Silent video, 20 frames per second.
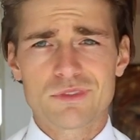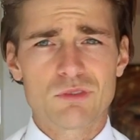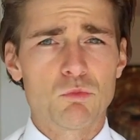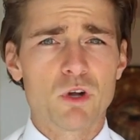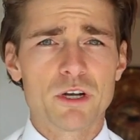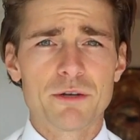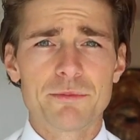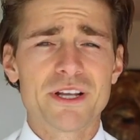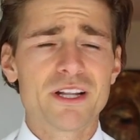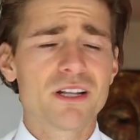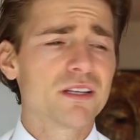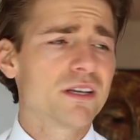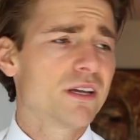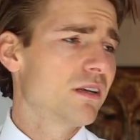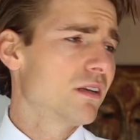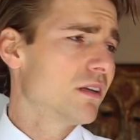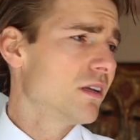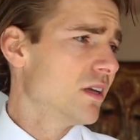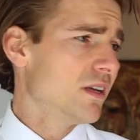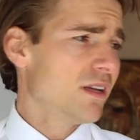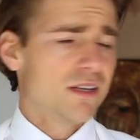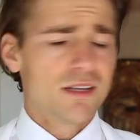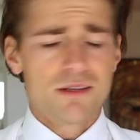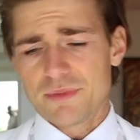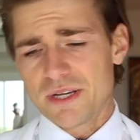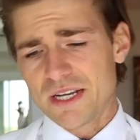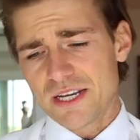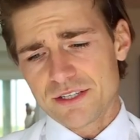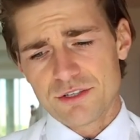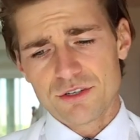1 million.
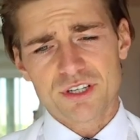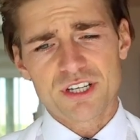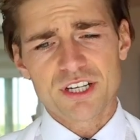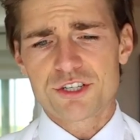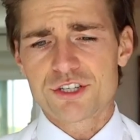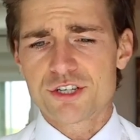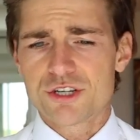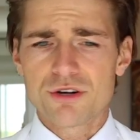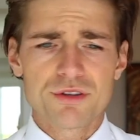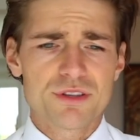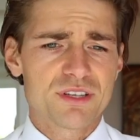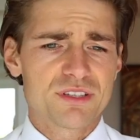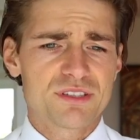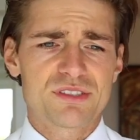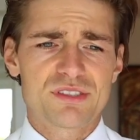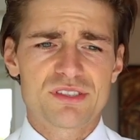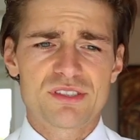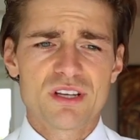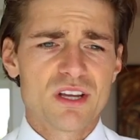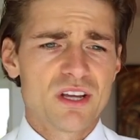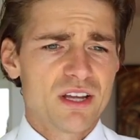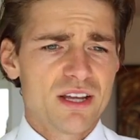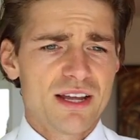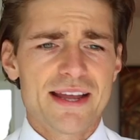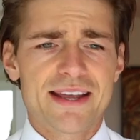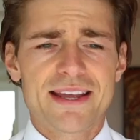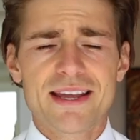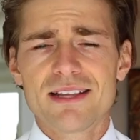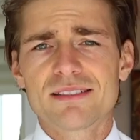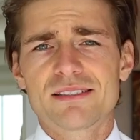Man, you can show this
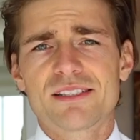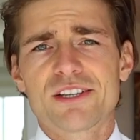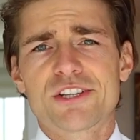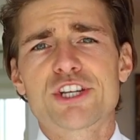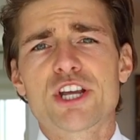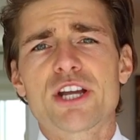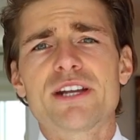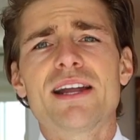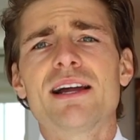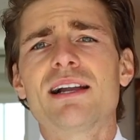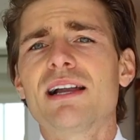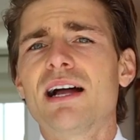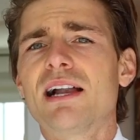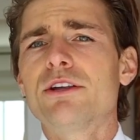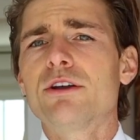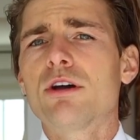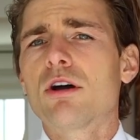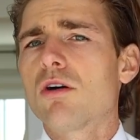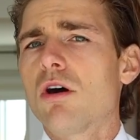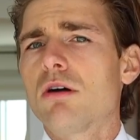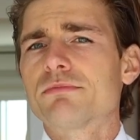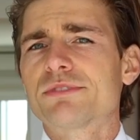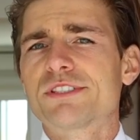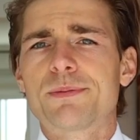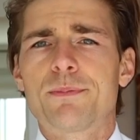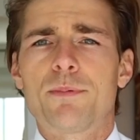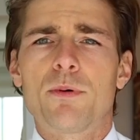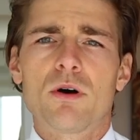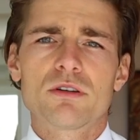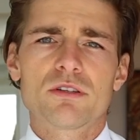against the Chanel Allure Homme
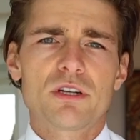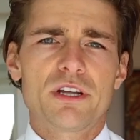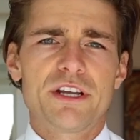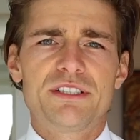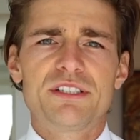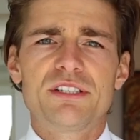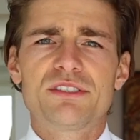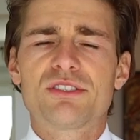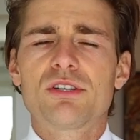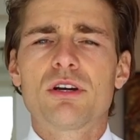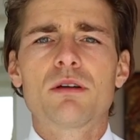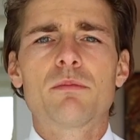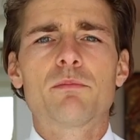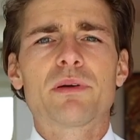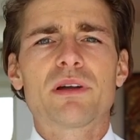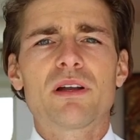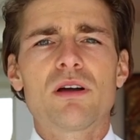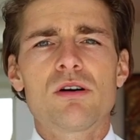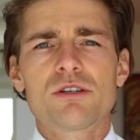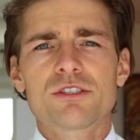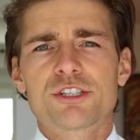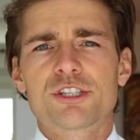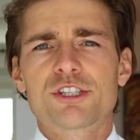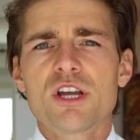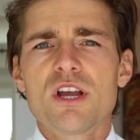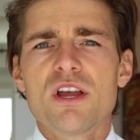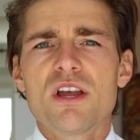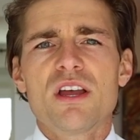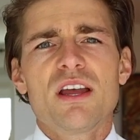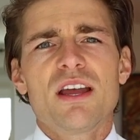Sport Edition
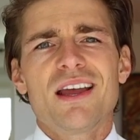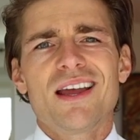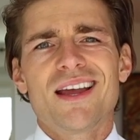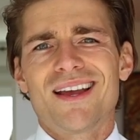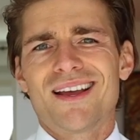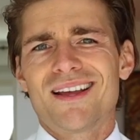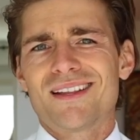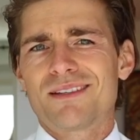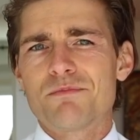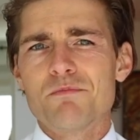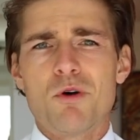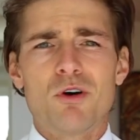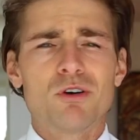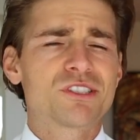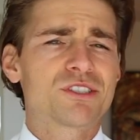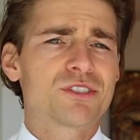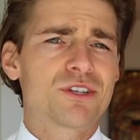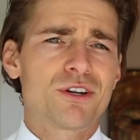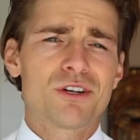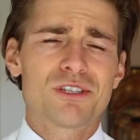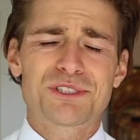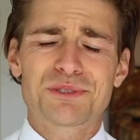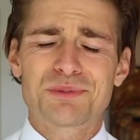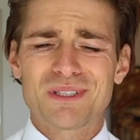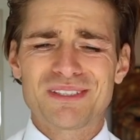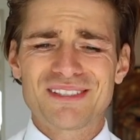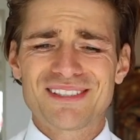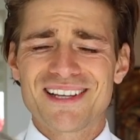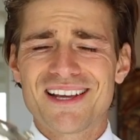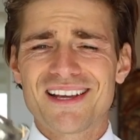Blanche and most girls
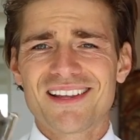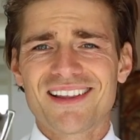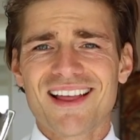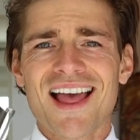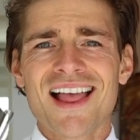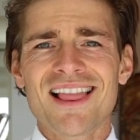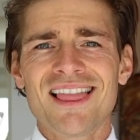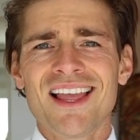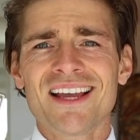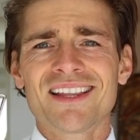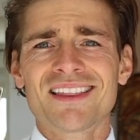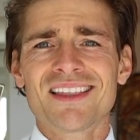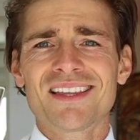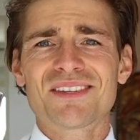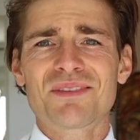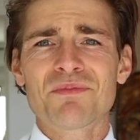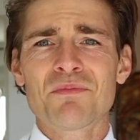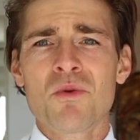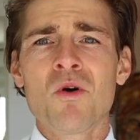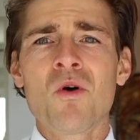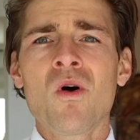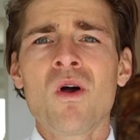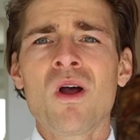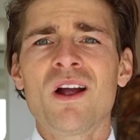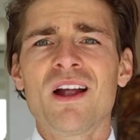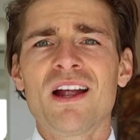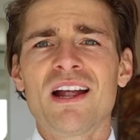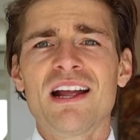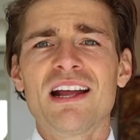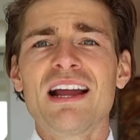will say, I like this
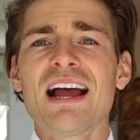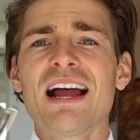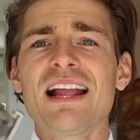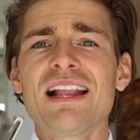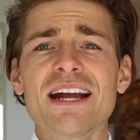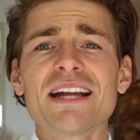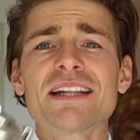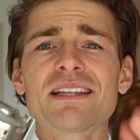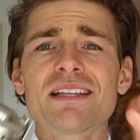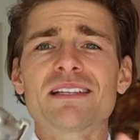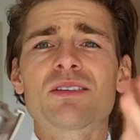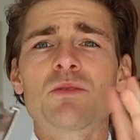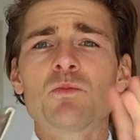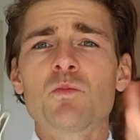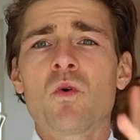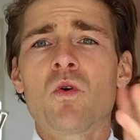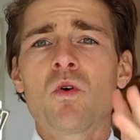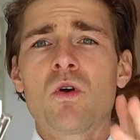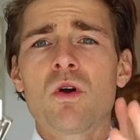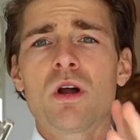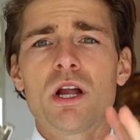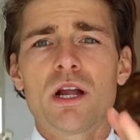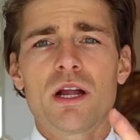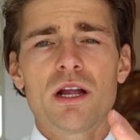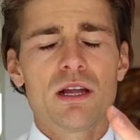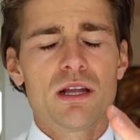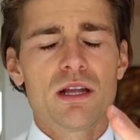more, I like this more.